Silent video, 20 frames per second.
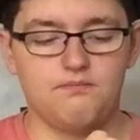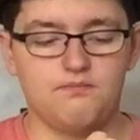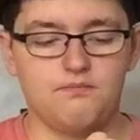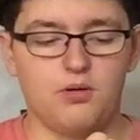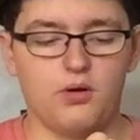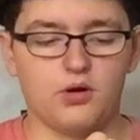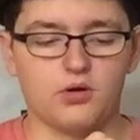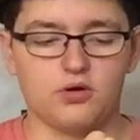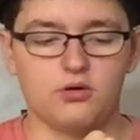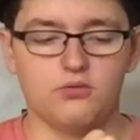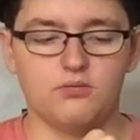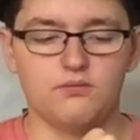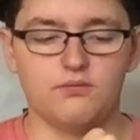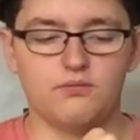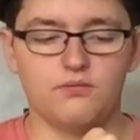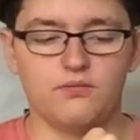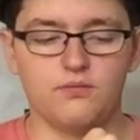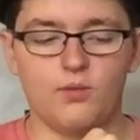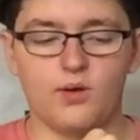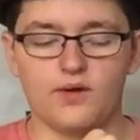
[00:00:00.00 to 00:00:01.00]
particle
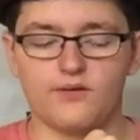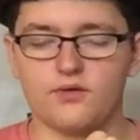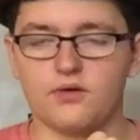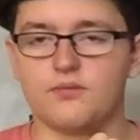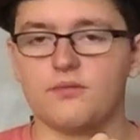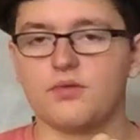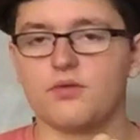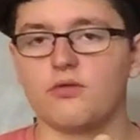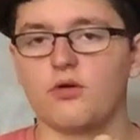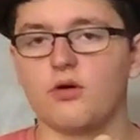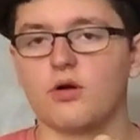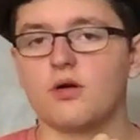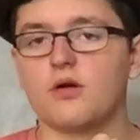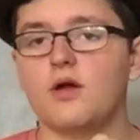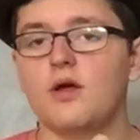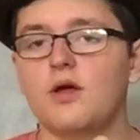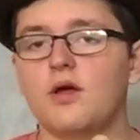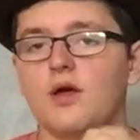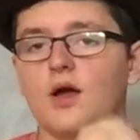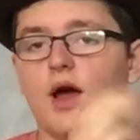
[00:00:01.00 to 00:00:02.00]
thrower.
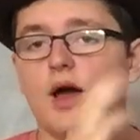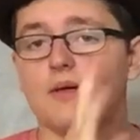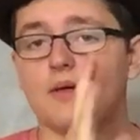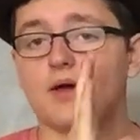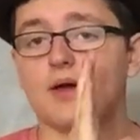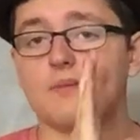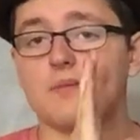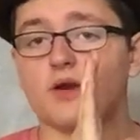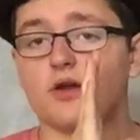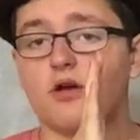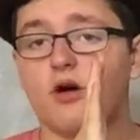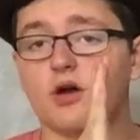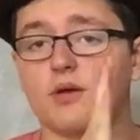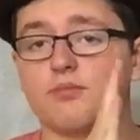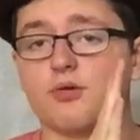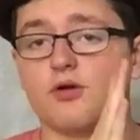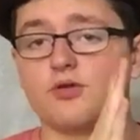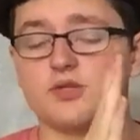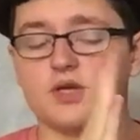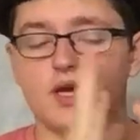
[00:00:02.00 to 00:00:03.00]
I'm going to call it a
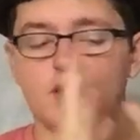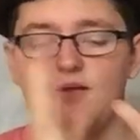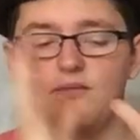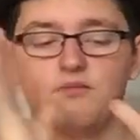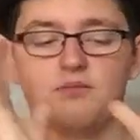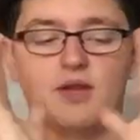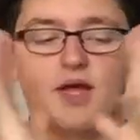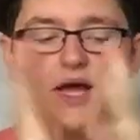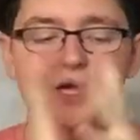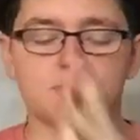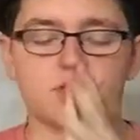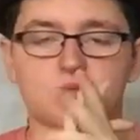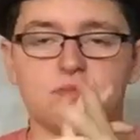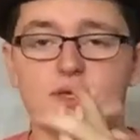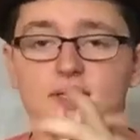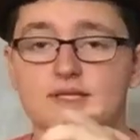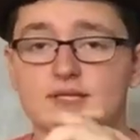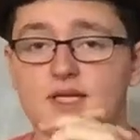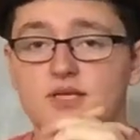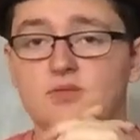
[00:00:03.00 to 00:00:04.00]
proton blaster
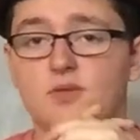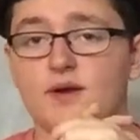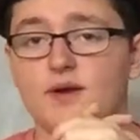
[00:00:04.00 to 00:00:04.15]
because that's